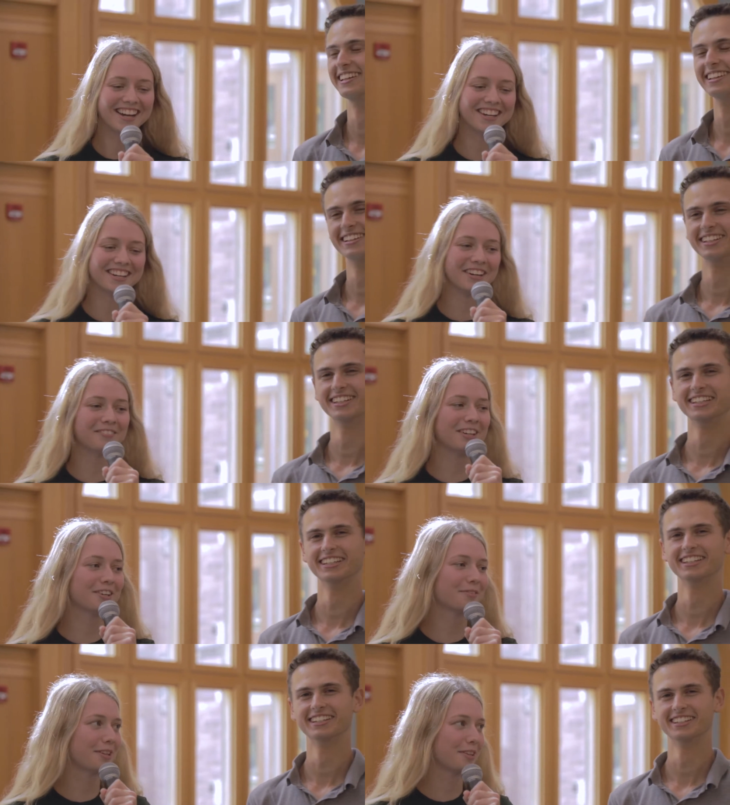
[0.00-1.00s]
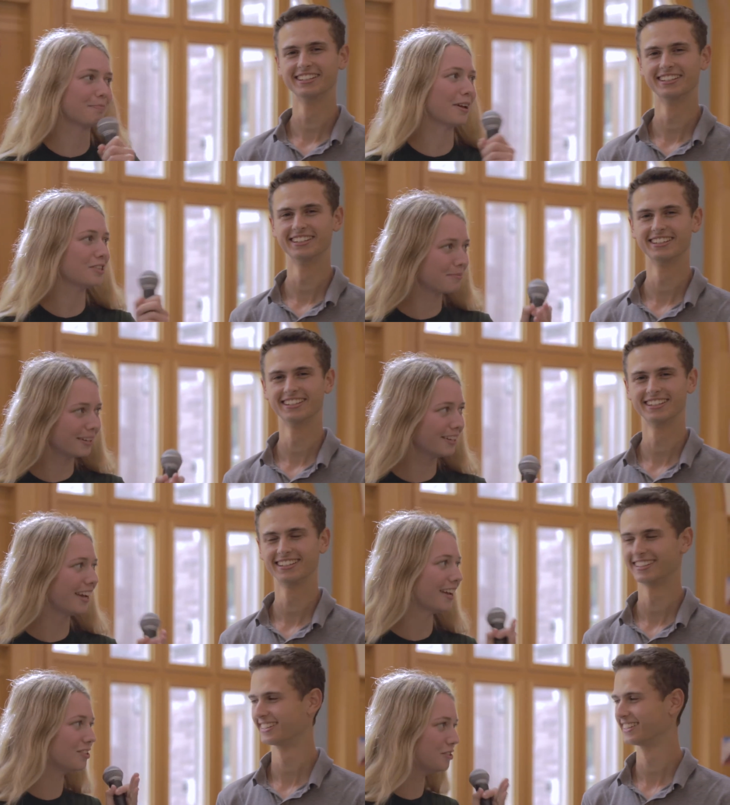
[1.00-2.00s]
Speaker 1: Hi, I'm here with Benjamin and